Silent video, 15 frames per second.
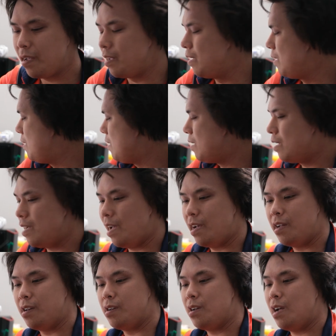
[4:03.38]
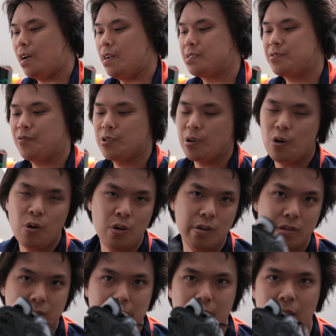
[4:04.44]
Okay, and as for the
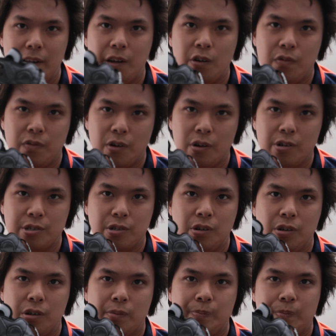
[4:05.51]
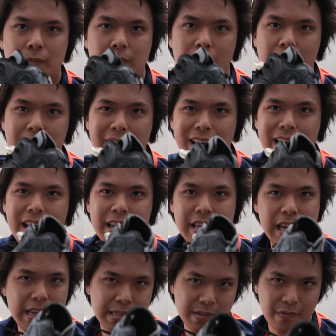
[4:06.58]
holes, I know Virgil,
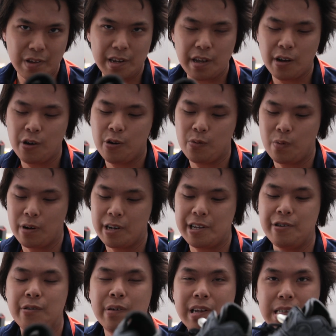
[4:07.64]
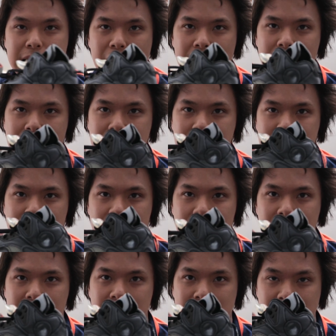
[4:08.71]
he has a video where he
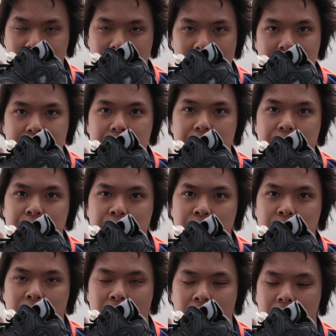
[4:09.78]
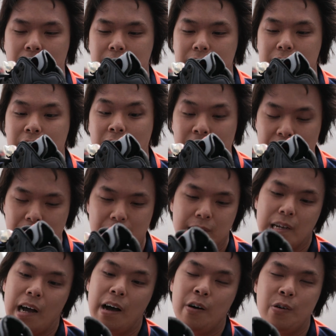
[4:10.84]
intends you on cutting
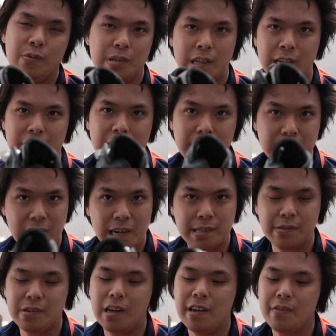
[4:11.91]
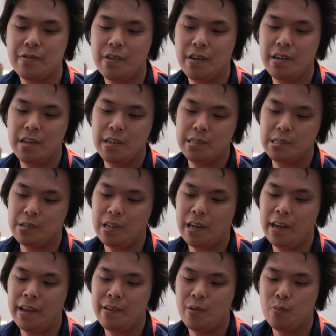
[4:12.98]
these out with like an X-Acto knife so
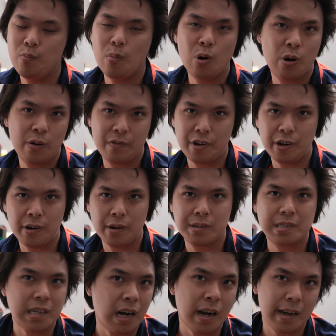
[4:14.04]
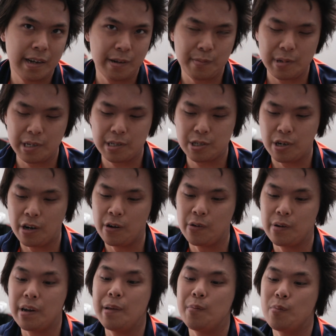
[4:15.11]
that more of your sock could be
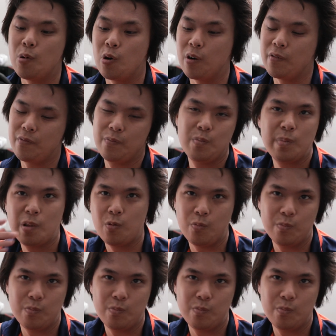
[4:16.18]
shown and more